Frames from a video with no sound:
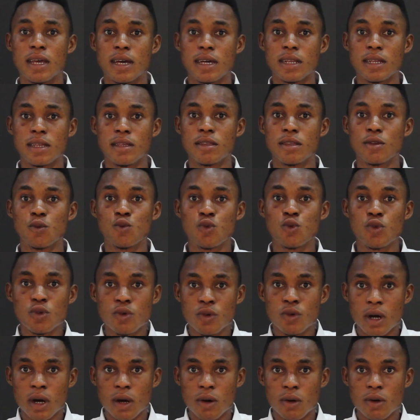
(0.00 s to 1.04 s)
that is
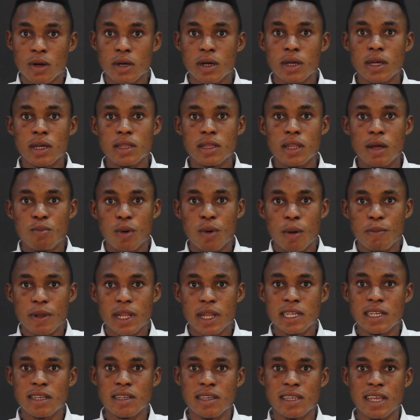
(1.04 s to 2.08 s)
rural. The
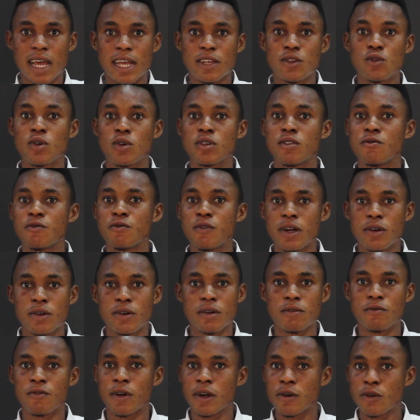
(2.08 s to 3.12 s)
population size was
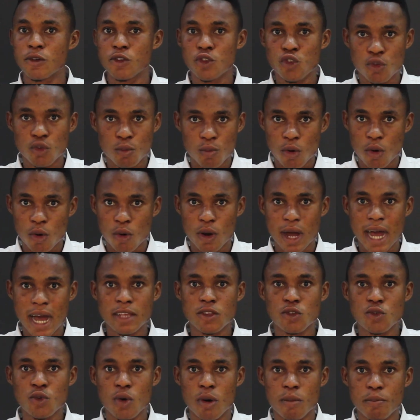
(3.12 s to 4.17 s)
very, very small
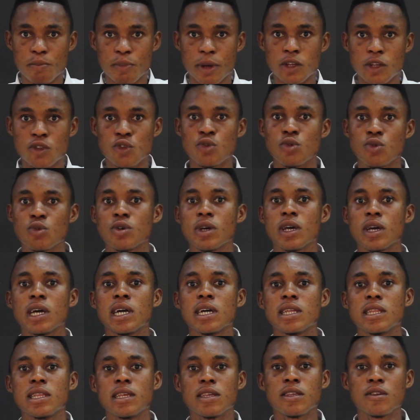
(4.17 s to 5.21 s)
as compared to
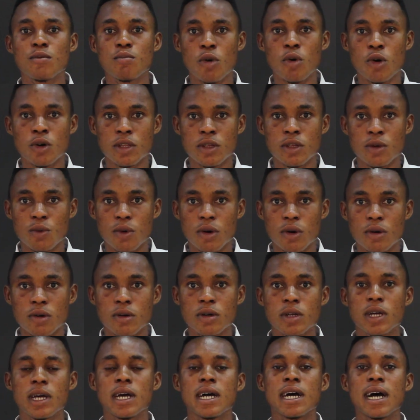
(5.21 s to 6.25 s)
this modern
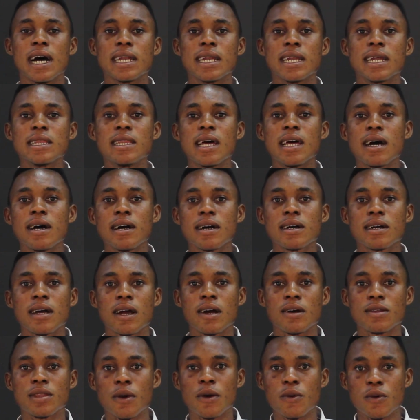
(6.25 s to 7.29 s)
world. Another
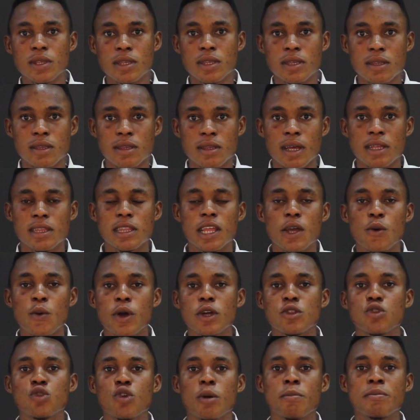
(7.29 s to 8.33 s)
characteristic is that they
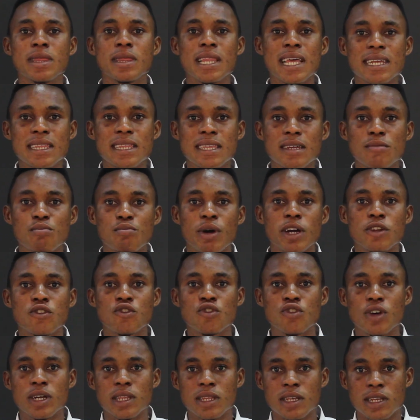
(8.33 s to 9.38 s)
were dominated by
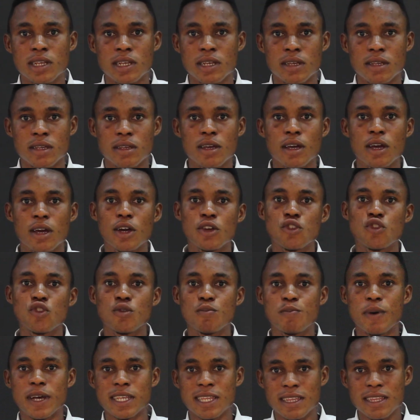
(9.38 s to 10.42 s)
tradition,
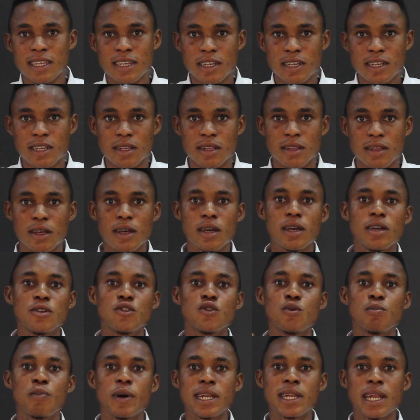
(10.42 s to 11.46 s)
superstition,
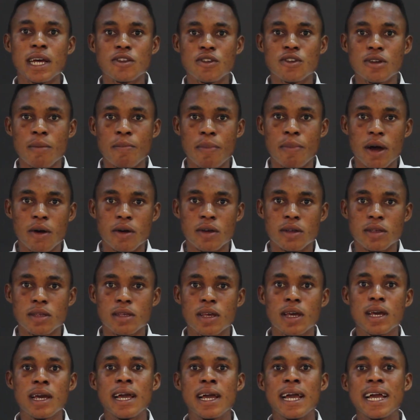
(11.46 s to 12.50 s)
supernatural powers,
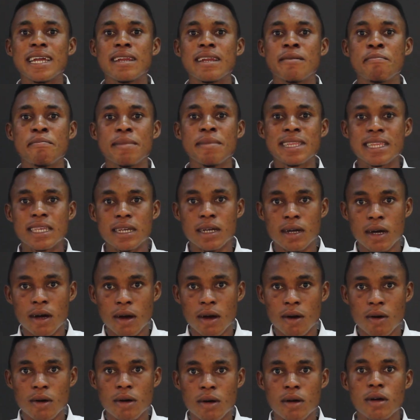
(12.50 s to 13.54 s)
and
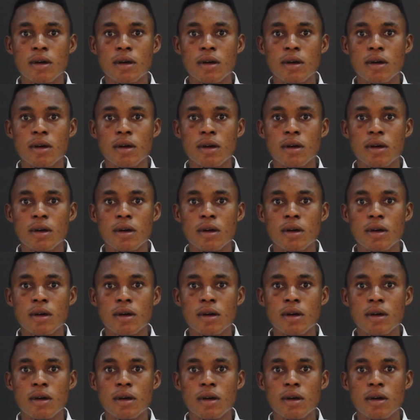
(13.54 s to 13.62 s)
mythical